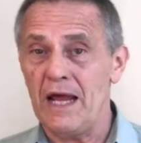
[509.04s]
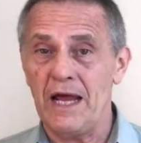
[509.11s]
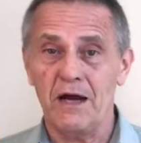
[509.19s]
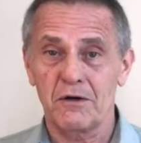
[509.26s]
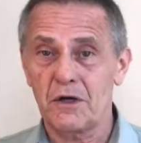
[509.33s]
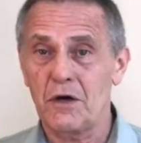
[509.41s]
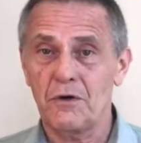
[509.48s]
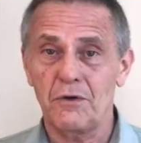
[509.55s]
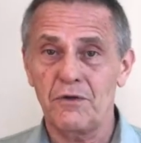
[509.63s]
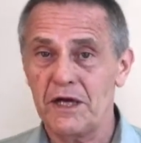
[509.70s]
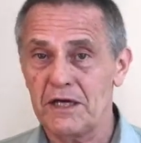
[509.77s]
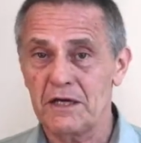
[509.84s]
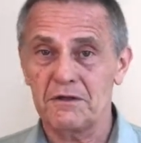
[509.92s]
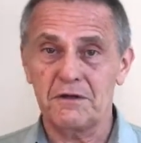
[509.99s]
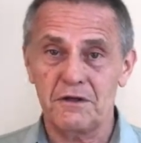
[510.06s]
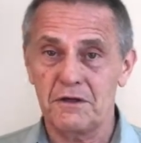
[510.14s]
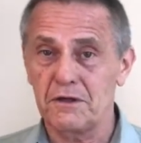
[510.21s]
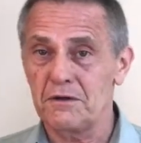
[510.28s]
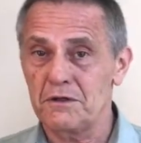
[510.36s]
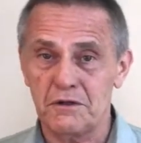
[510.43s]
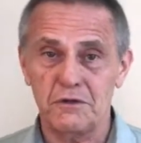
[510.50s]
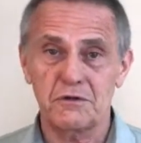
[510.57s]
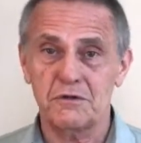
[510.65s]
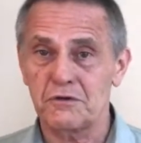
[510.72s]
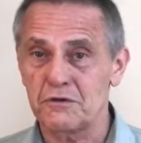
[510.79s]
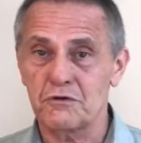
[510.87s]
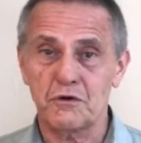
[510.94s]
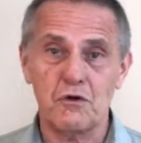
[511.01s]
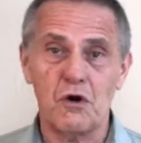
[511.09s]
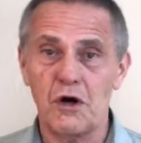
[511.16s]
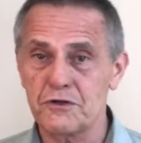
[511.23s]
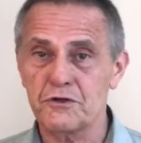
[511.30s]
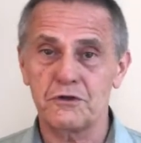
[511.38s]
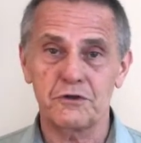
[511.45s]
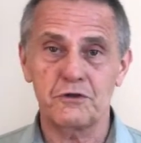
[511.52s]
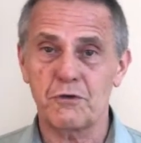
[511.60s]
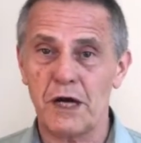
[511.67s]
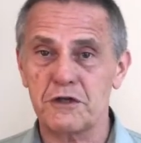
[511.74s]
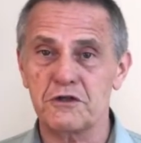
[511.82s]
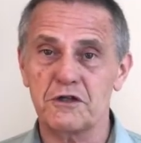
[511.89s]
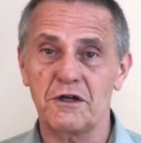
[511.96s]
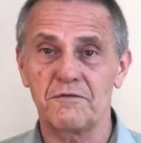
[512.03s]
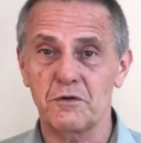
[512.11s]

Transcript: Ergo, they get the causal direction of